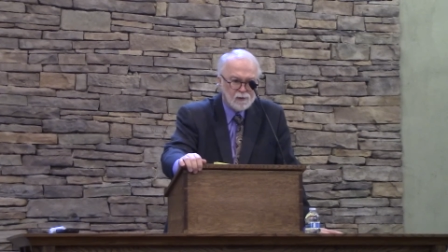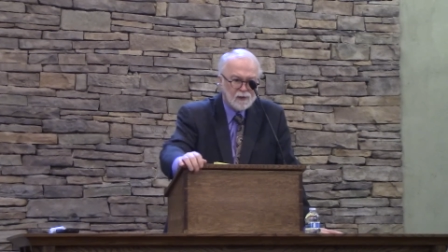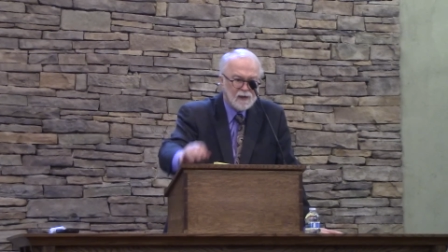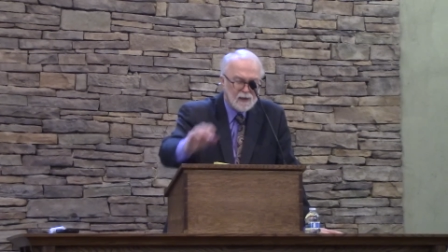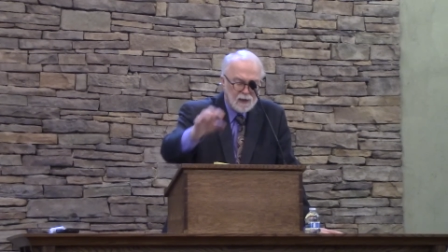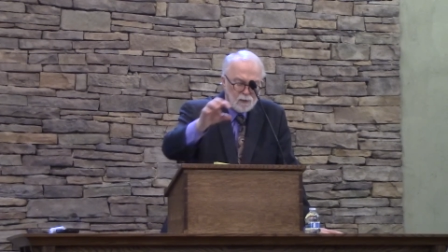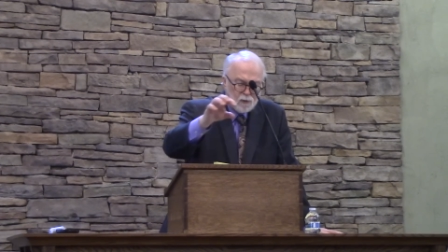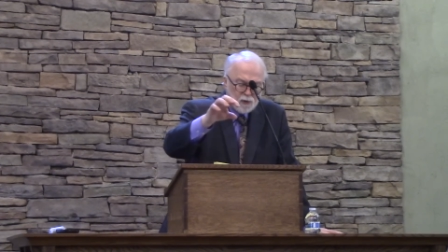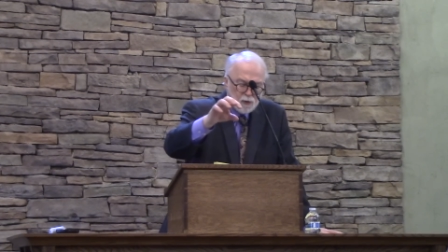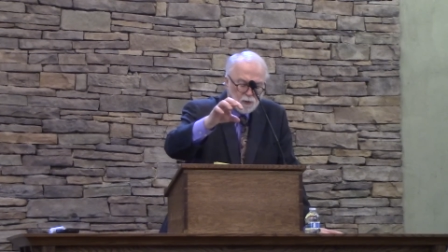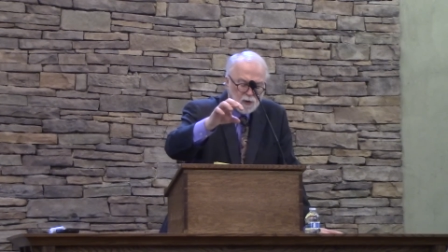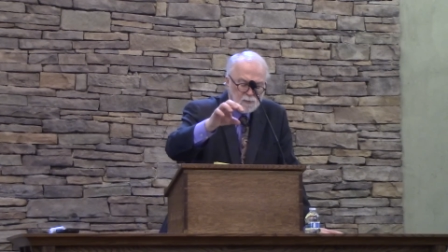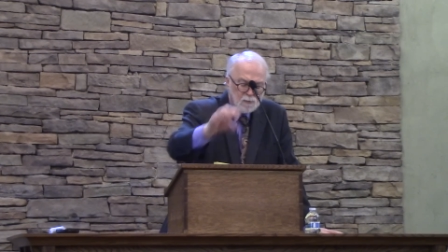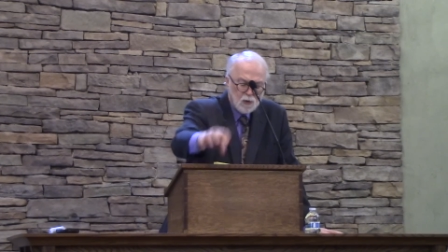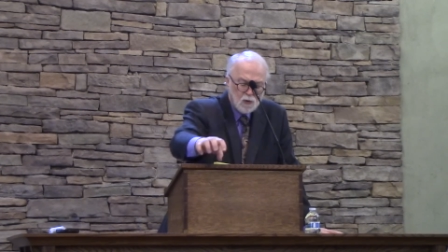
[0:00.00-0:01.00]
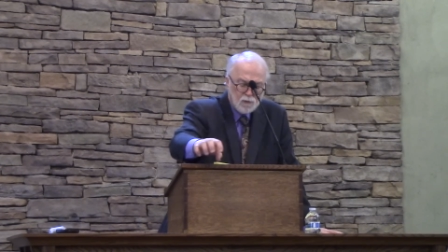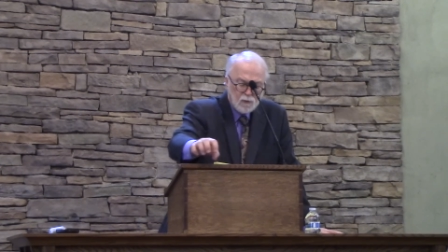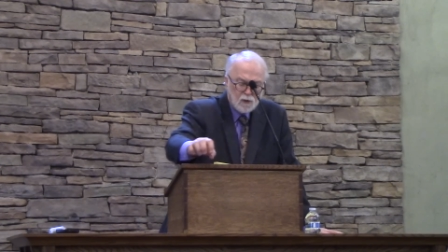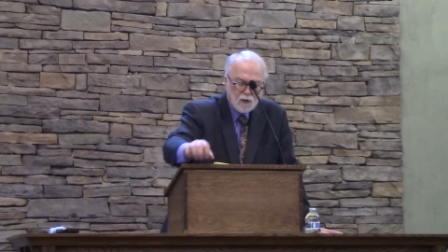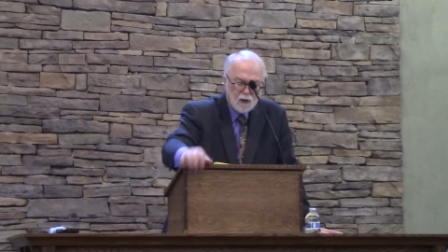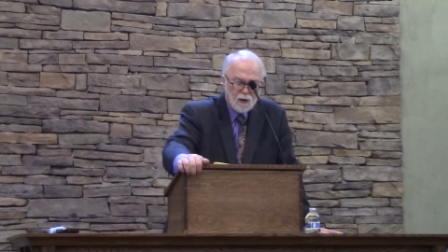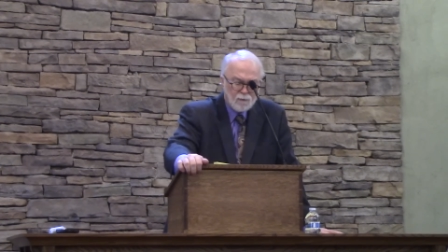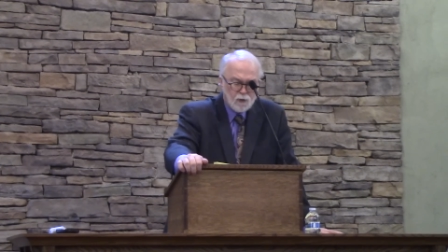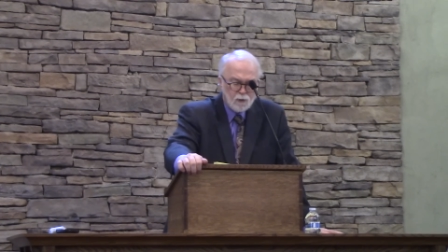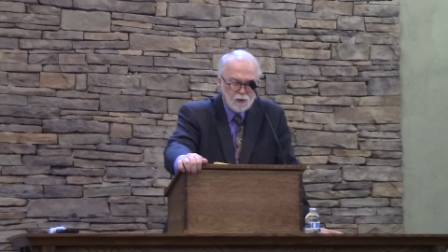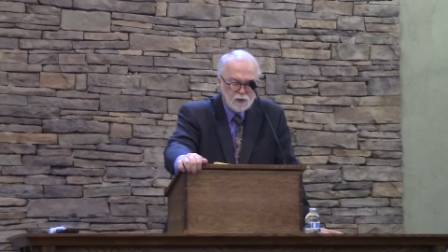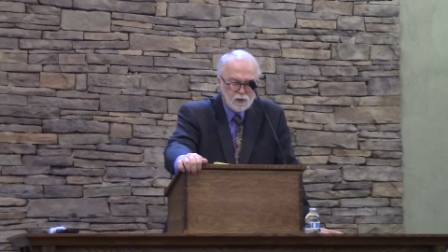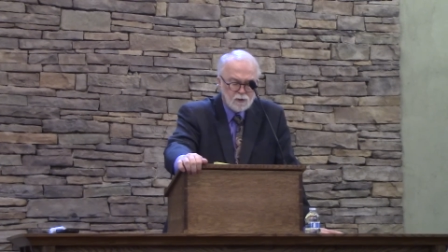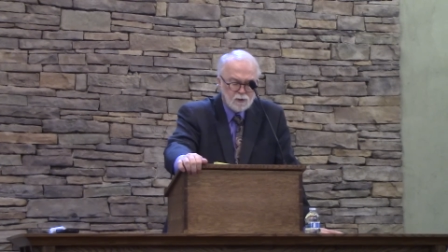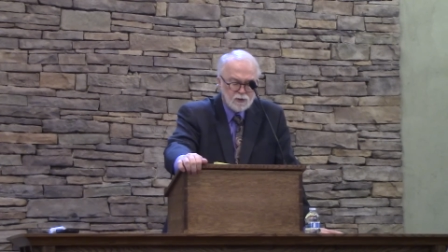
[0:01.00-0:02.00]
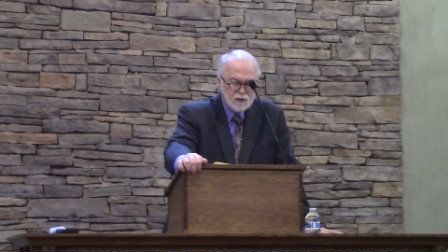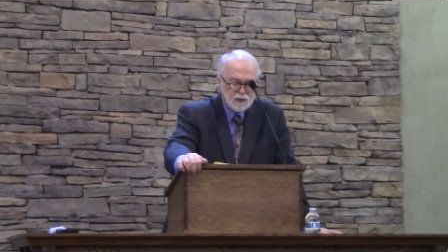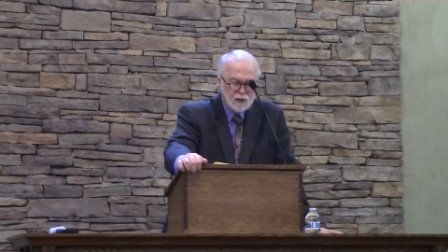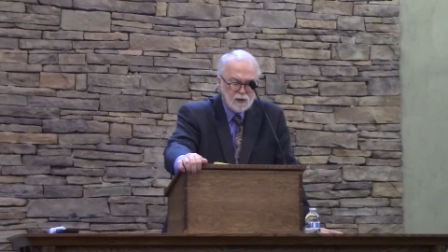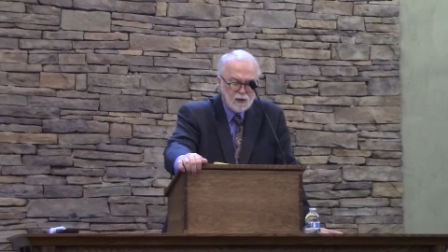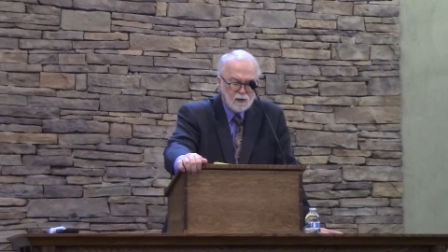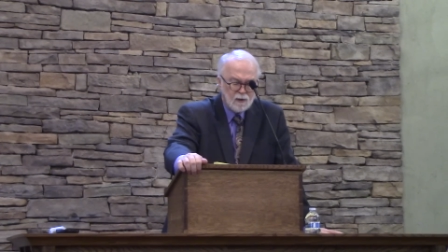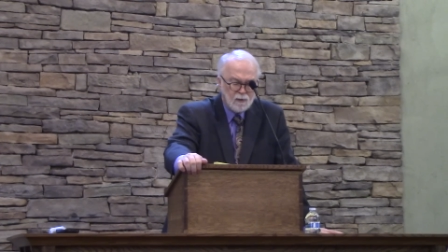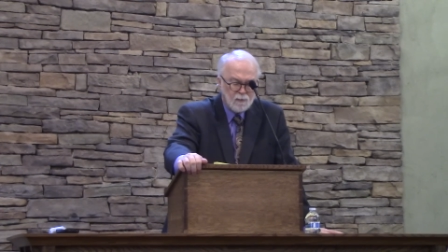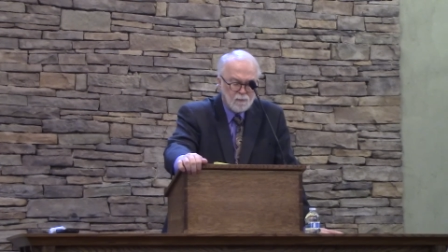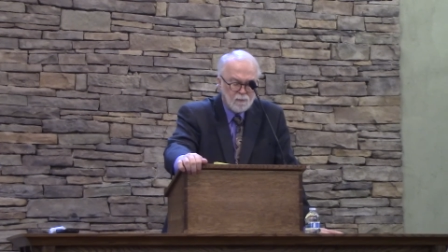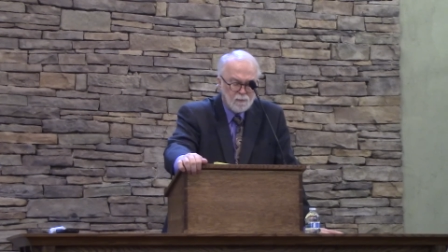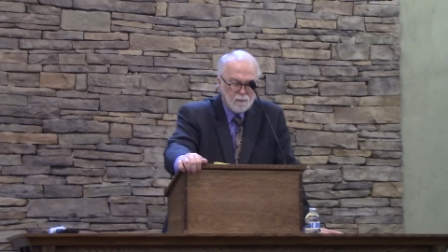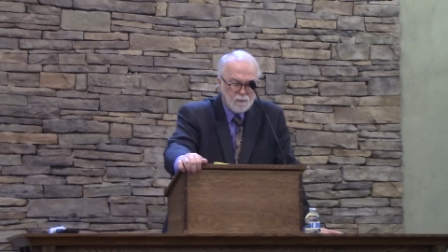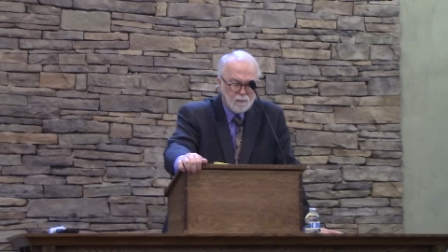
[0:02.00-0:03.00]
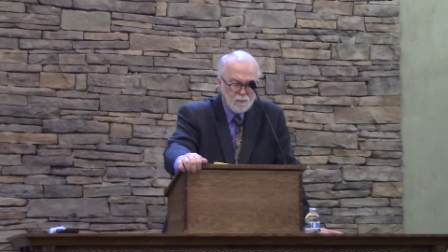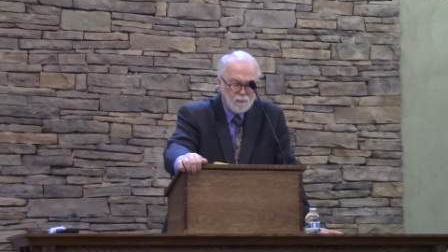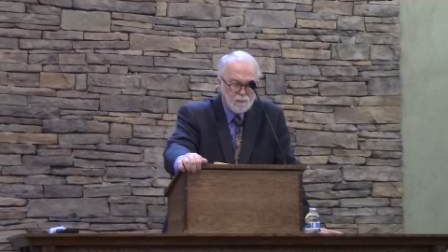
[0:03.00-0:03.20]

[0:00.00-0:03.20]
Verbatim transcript: dealing with the removal of original sin.